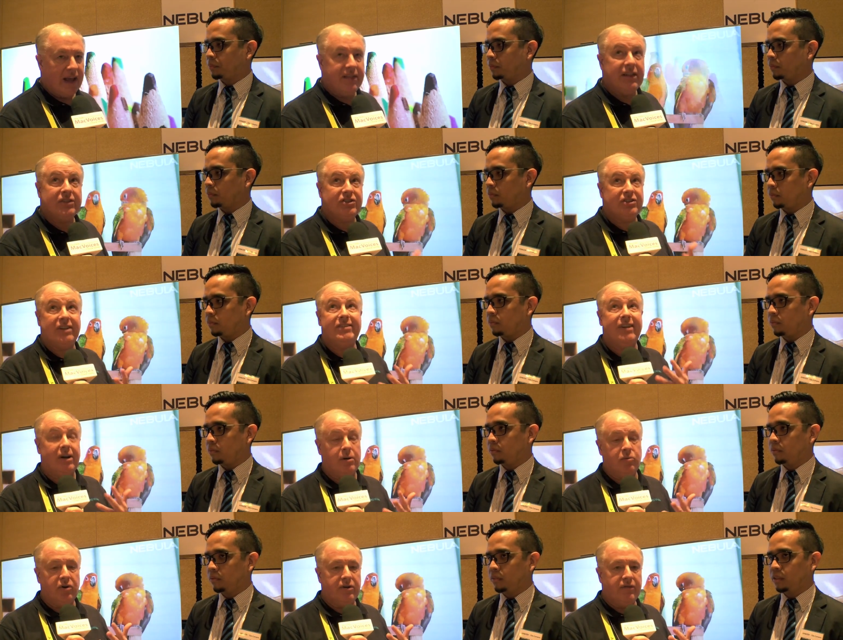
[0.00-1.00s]
Speaker 1: and this is a
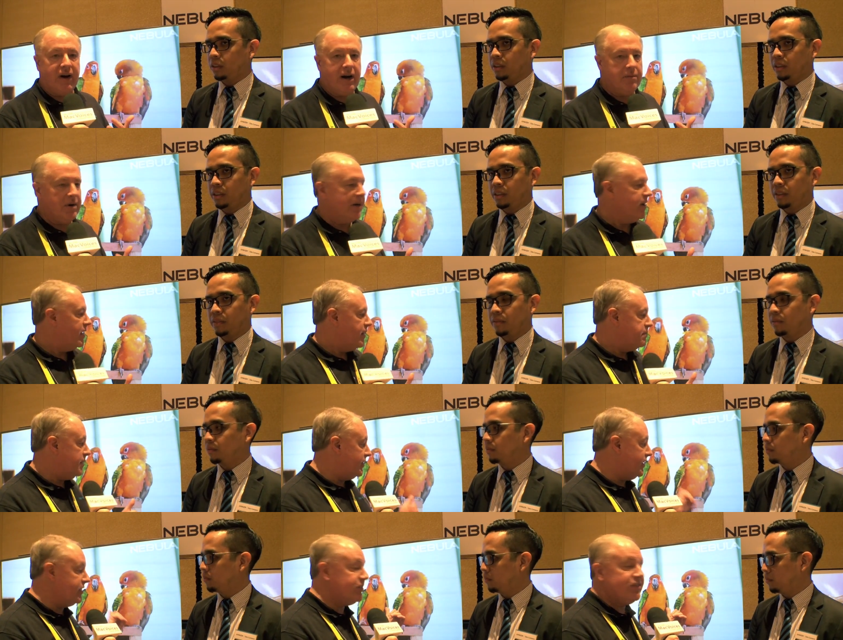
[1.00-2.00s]
terrible environment.
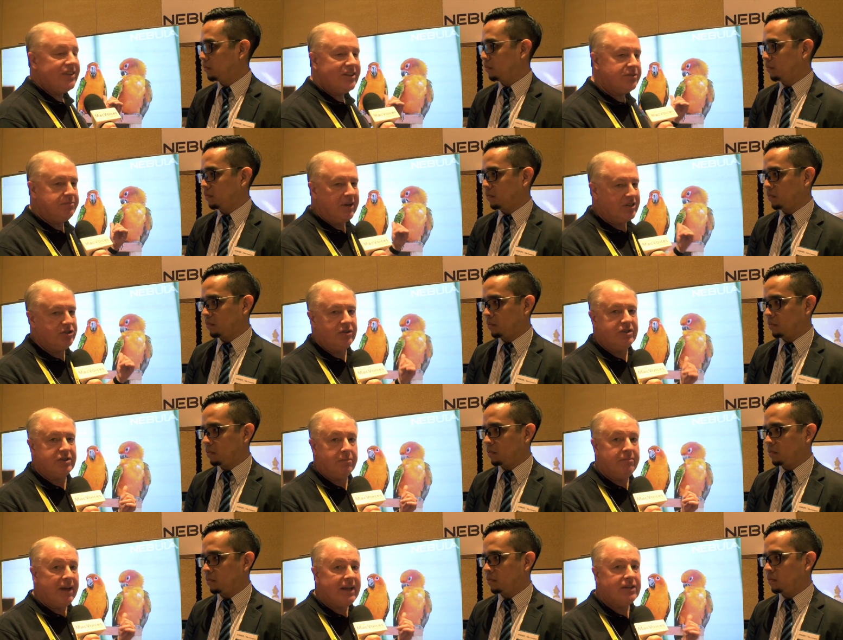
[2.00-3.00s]
But this this picture is
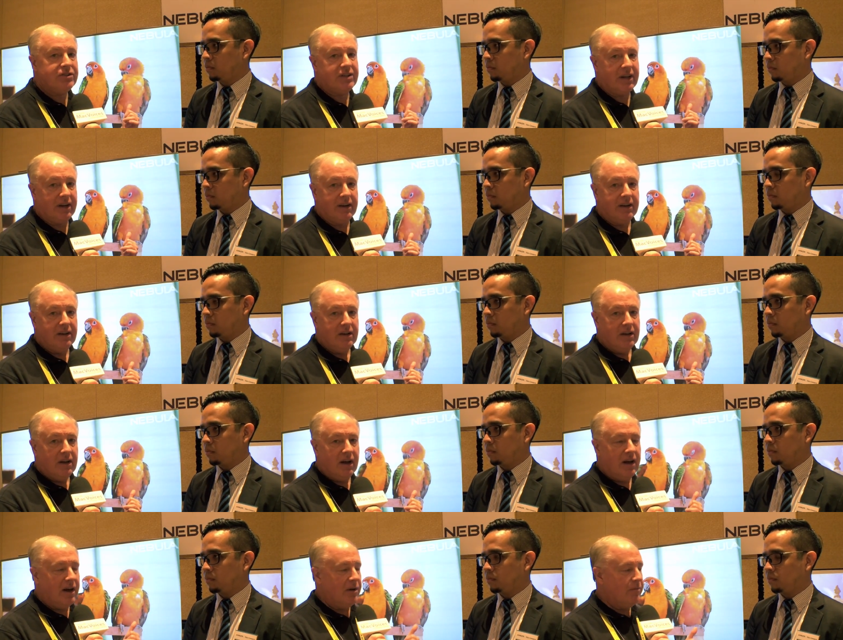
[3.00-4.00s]
amazing.
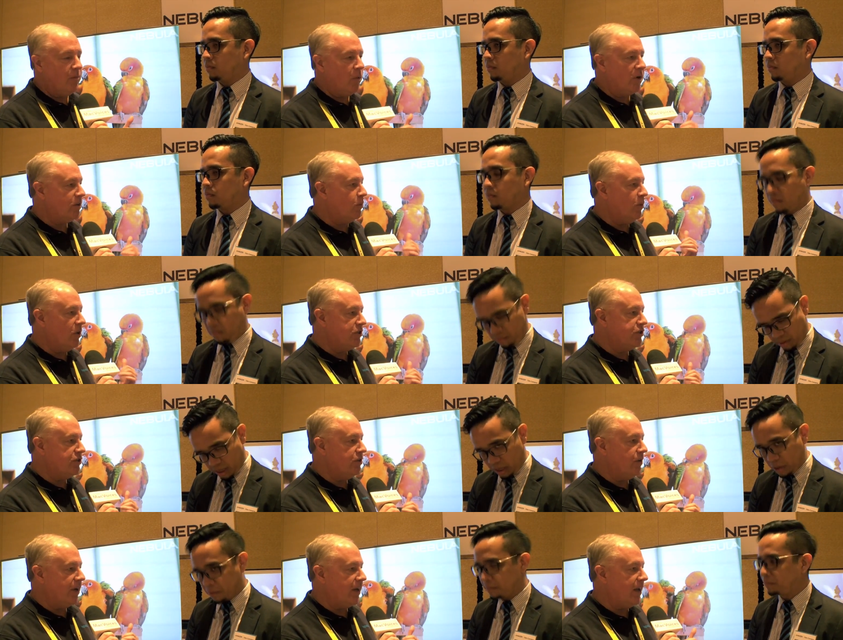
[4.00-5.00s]
Um, what what you're
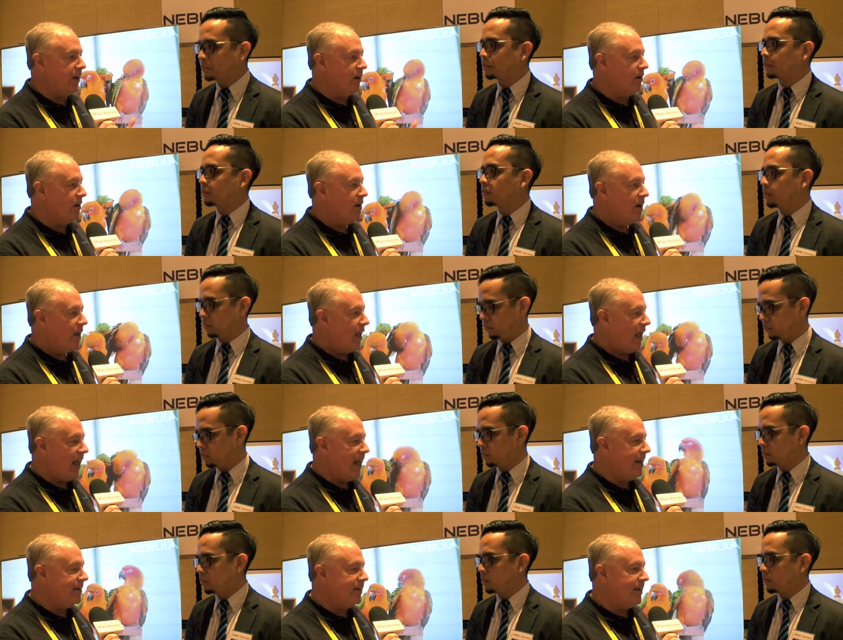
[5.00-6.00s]
doing here,
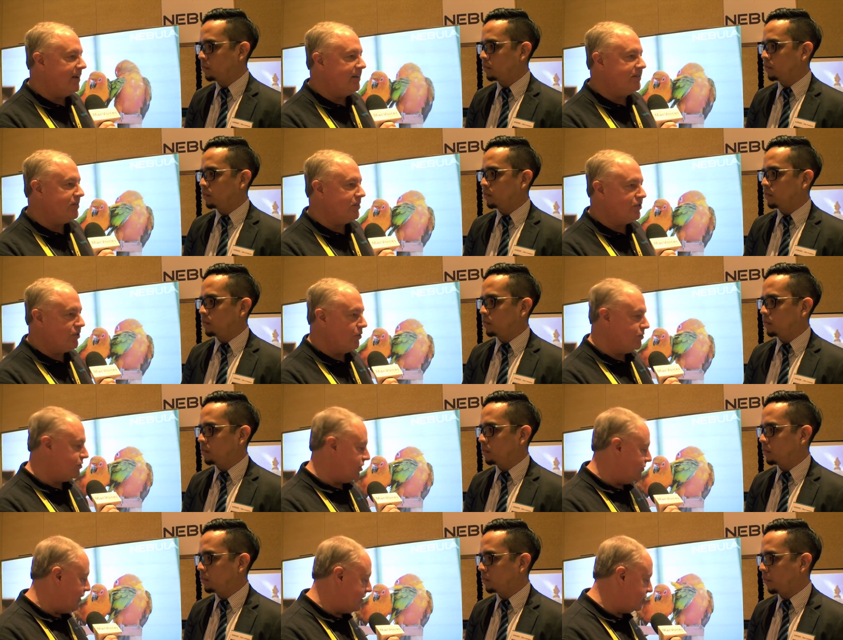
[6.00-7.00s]
and so
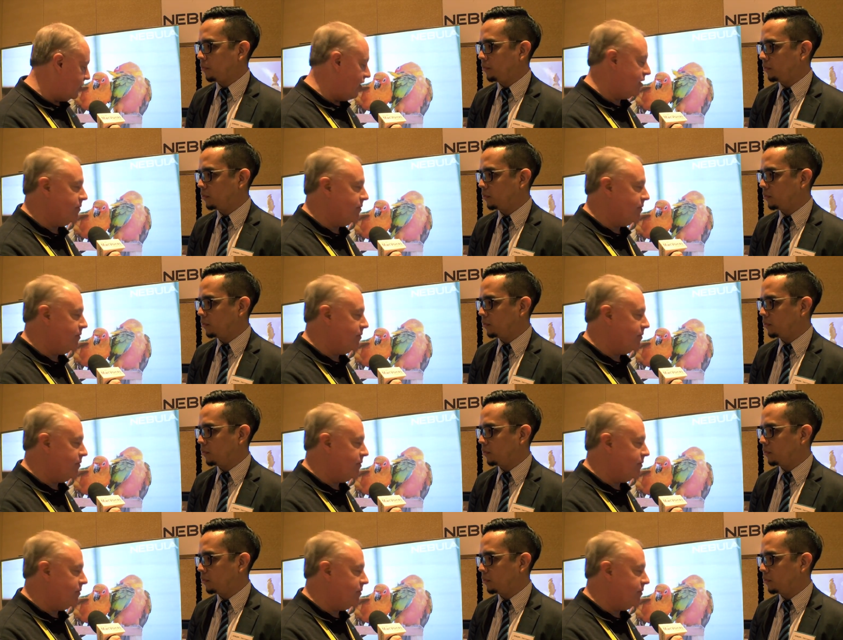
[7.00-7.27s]
so let's talk